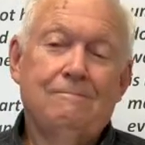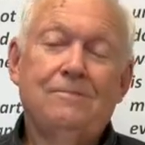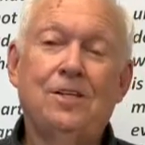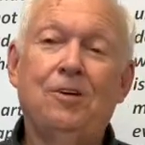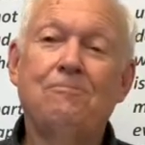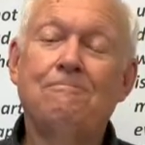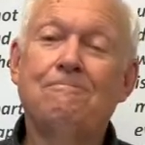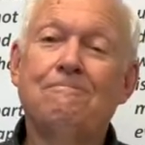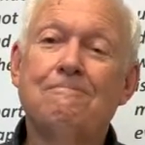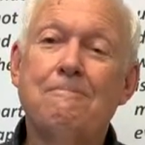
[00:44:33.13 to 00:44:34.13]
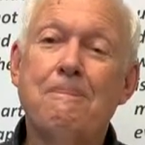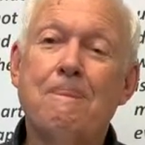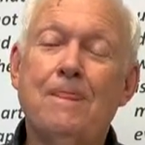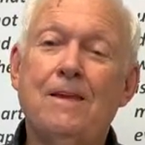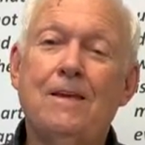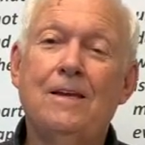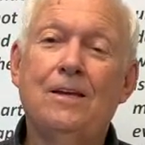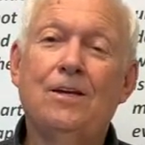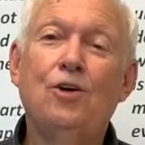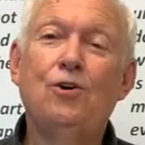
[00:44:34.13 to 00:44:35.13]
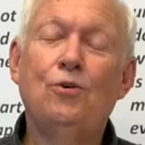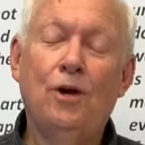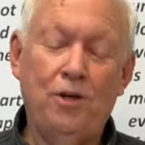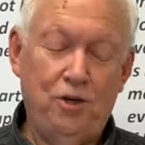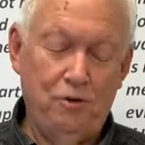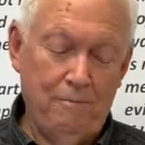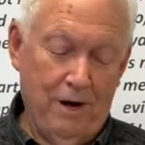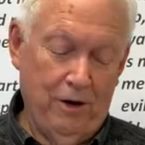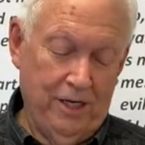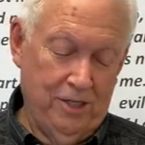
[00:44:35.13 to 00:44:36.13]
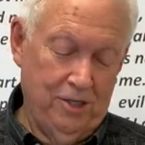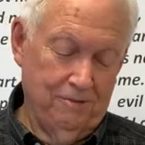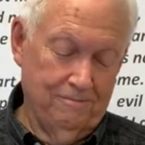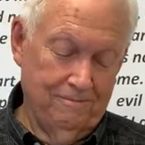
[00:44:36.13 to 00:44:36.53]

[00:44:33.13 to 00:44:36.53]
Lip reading: So, who are you married to?